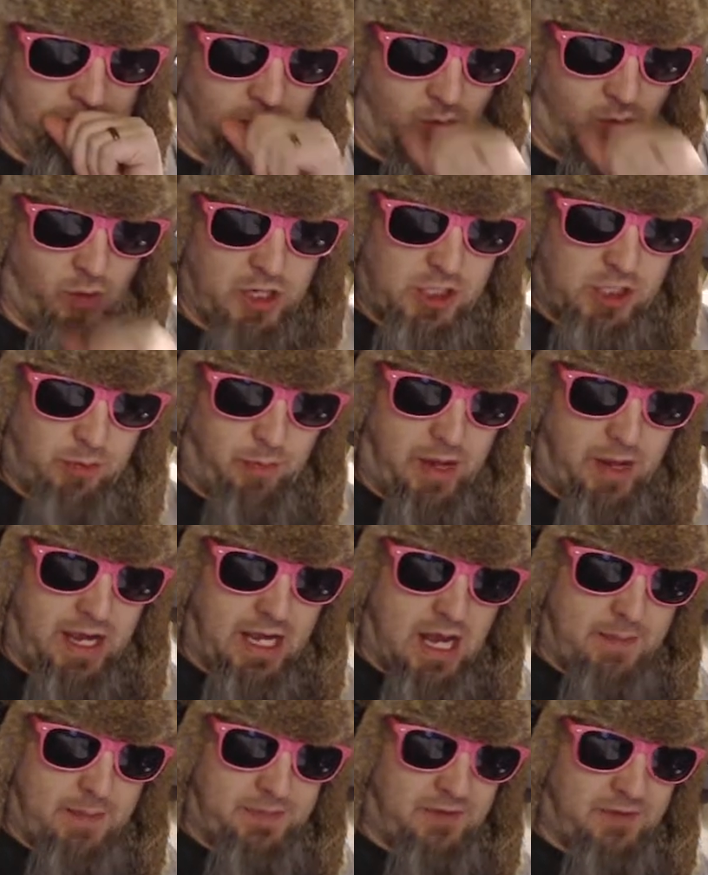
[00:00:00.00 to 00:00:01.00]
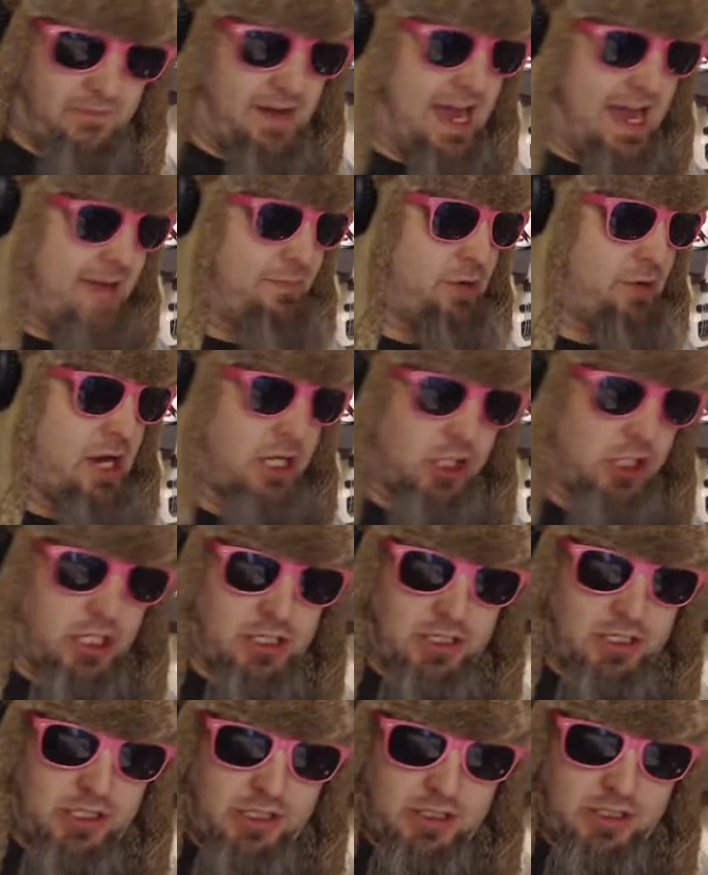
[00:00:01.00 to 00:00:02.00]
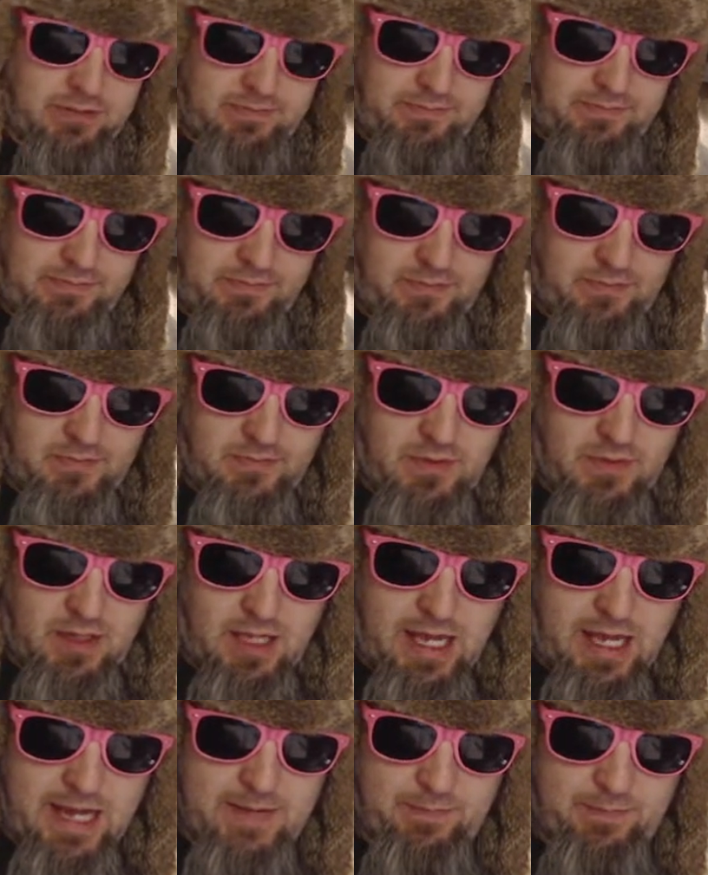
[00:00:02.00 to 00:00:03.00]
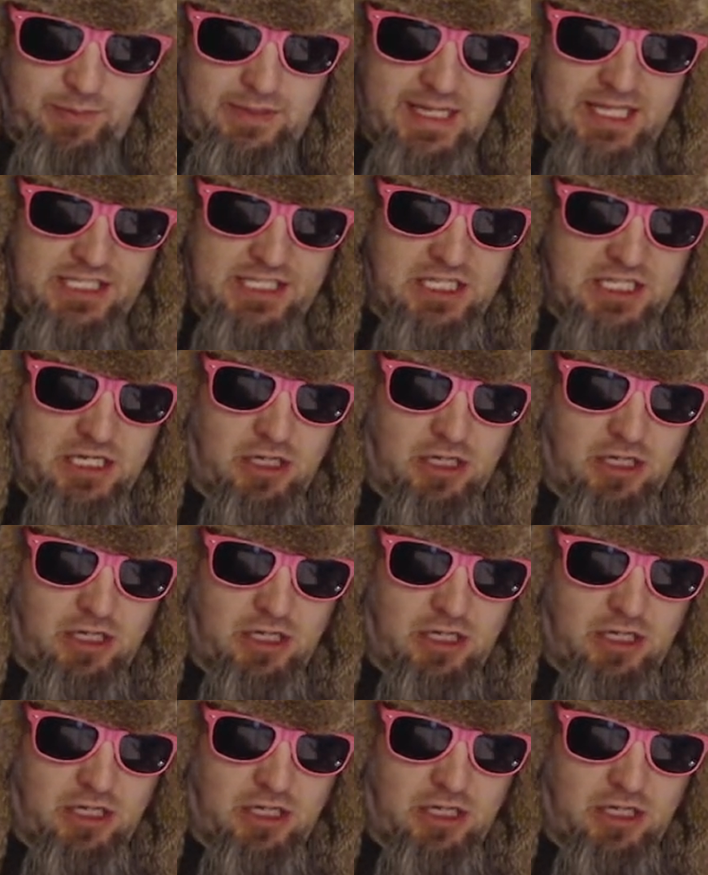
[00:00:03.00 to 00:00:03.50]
which pick up the vibrations and place it